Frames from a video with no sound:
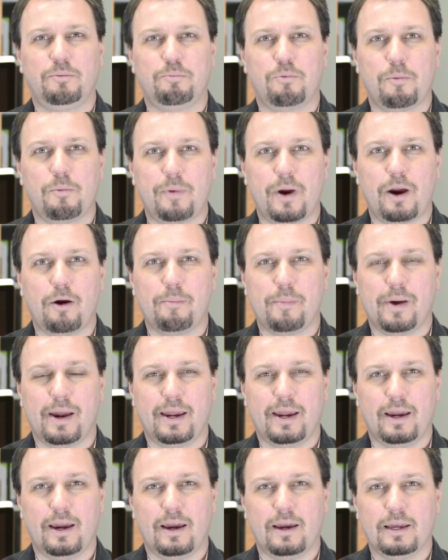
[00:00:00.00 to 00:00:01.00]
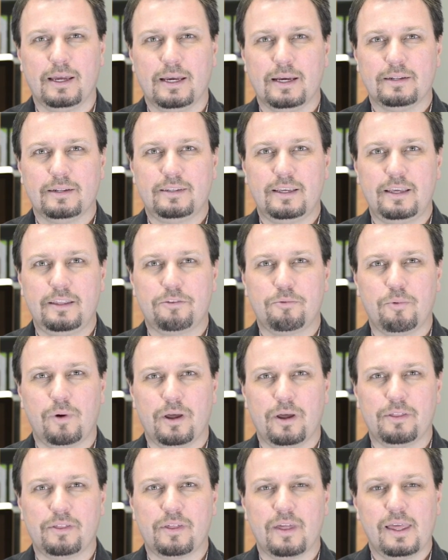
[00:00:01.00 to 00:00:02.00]
prepare my teeth
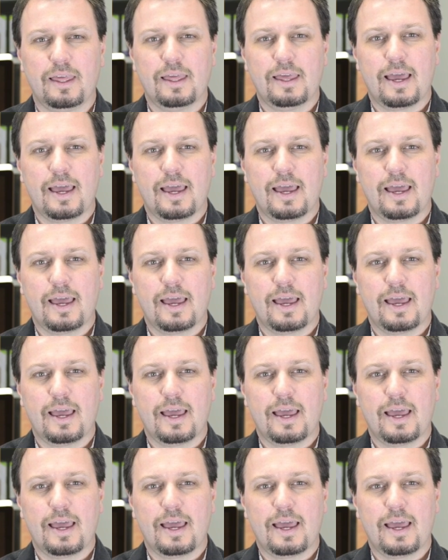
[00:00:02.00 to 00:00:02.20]
with,